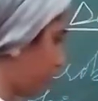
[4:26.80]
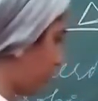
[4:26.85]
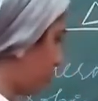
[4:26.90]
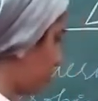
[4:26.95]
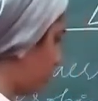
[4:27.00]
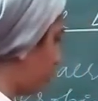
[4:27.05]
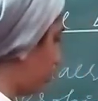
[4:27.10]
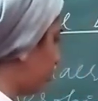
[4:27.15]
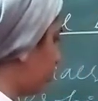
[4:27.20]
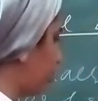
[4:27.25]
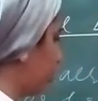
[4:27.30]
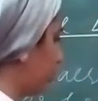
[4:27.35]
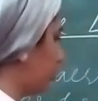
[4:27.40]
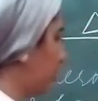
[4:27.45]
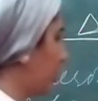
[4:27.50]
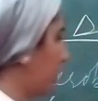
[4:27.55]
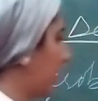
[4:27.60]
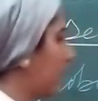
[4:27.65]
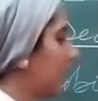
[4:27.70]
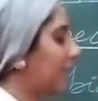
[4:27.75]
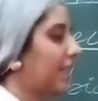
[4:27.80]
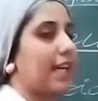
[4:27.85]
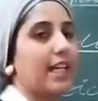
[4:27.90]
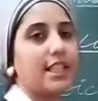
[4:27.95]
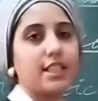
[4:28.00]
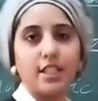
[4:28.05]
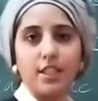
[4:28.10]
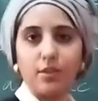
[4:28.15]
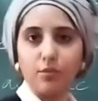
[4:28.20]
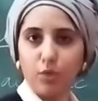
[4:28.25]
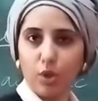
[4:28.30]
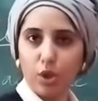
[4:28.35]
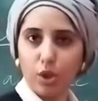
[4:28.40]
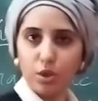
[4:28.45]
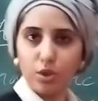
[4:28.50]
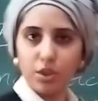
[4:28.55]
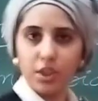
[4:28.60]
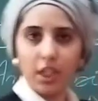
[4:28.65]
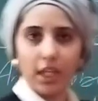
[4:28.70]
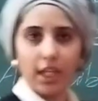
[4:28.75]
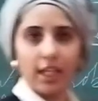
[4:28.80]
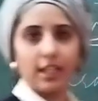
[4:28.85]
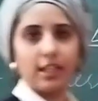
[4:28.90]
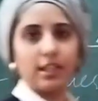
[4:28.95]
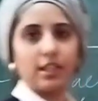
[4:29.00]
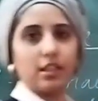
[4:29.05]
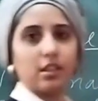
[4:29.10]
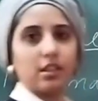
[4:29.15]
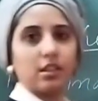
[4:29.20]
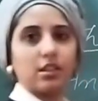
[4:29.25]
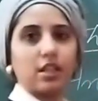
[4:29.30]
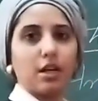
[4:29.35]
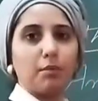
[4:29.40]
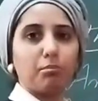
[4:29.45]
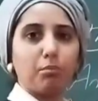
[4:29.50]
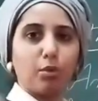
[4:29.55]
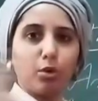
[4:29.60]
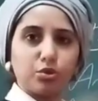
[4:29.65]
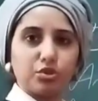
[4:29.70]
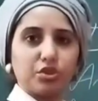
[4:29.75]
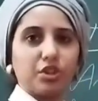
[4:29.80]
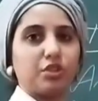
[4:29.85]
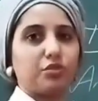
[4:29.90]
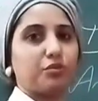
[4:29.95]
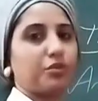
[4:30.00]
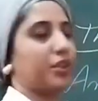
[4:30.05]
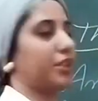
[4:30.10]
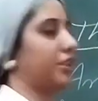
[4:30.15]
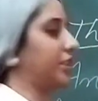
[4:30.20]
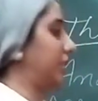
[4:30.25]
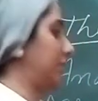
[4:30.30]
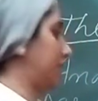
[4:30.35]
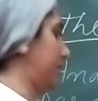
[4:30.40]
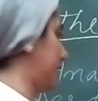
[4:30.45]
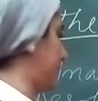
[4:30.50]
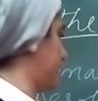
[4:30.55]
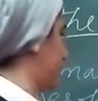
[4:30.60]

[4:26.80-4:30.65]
to get involved and compost it further.